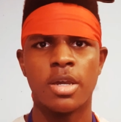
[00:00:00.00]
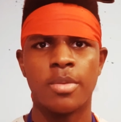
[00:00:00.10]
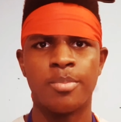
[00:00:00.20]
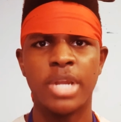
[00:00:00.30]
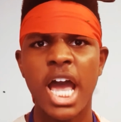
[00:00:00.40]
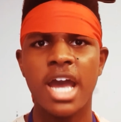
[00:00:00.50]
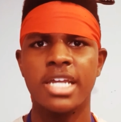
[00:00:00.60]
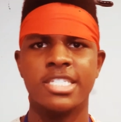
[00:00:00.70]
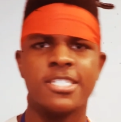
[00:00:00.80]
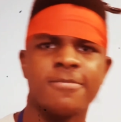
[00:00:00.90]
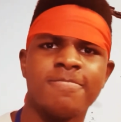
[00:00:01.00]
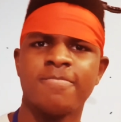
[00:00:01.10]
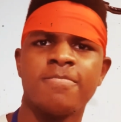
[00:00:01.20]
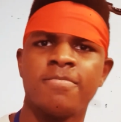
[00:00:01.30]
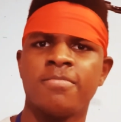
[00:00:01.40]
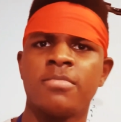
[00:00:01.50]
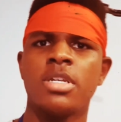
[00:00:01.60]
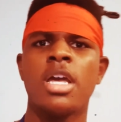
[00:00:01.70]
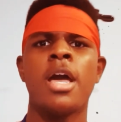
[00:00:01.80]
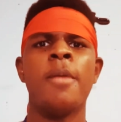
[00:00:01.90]
Bloods,
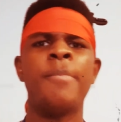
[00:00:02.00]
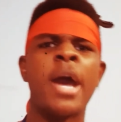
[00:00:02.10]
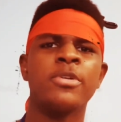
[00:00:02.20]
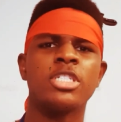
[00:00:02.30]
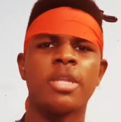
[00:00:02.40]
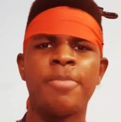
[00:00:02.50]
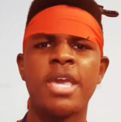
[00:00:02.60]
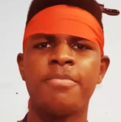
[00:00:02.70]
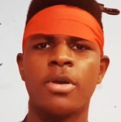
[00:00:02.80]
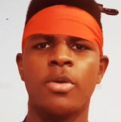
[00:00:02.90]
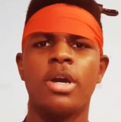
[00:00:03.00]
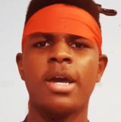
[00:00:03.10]
power to the people.